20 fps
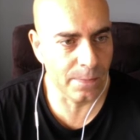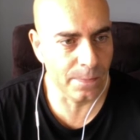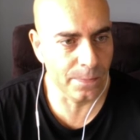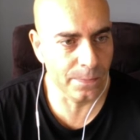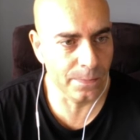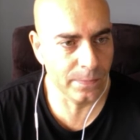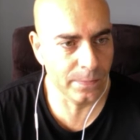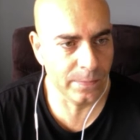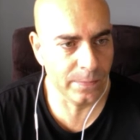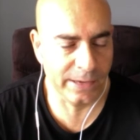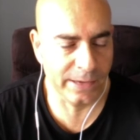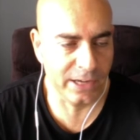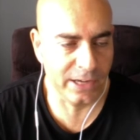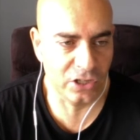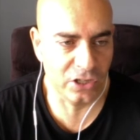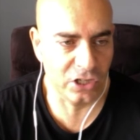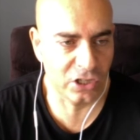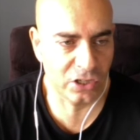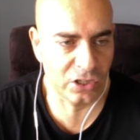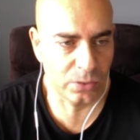because
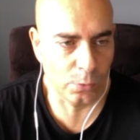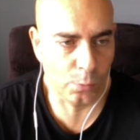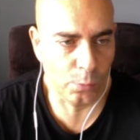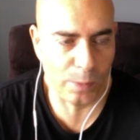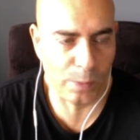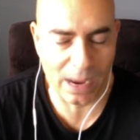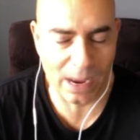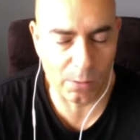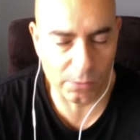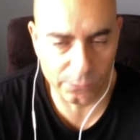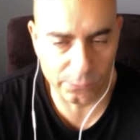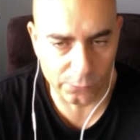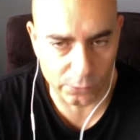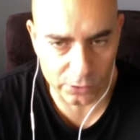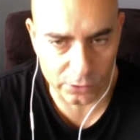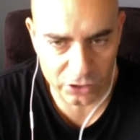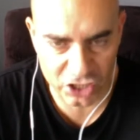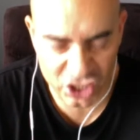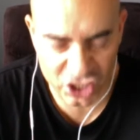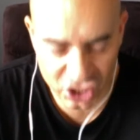she's so powerful.
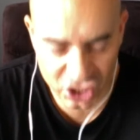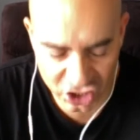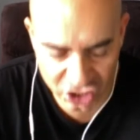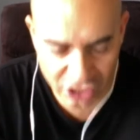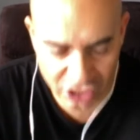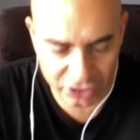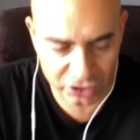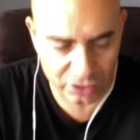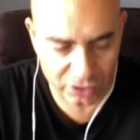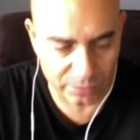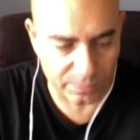She's such